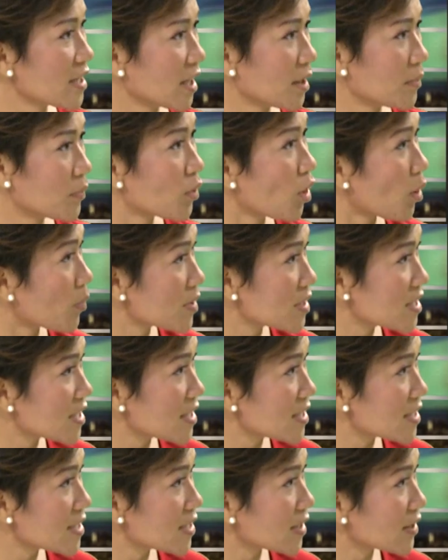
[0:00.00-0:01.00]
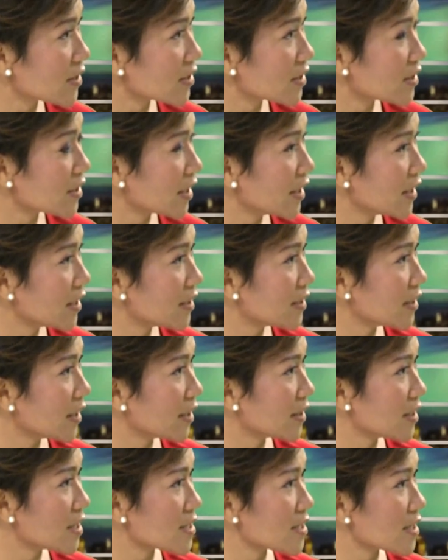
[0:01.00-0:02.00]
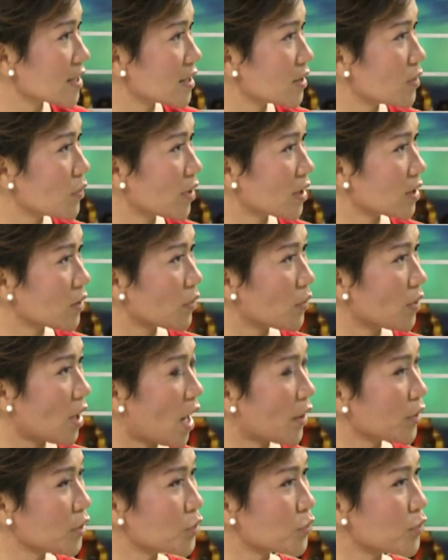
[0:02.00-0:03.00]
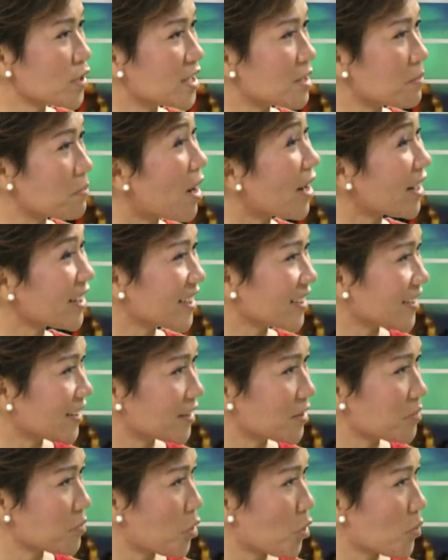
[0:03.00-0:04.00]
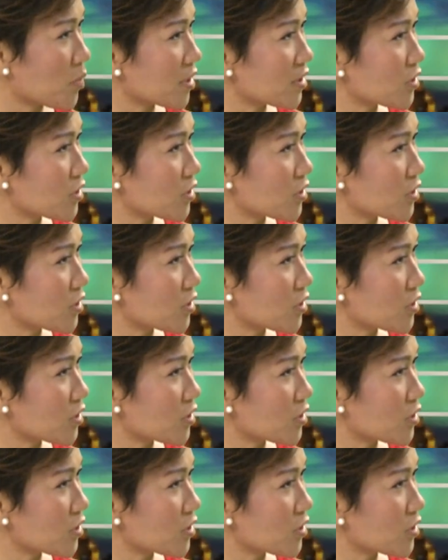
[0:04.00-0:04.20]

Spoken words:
and properties here in the city? How do you read the market at the moment?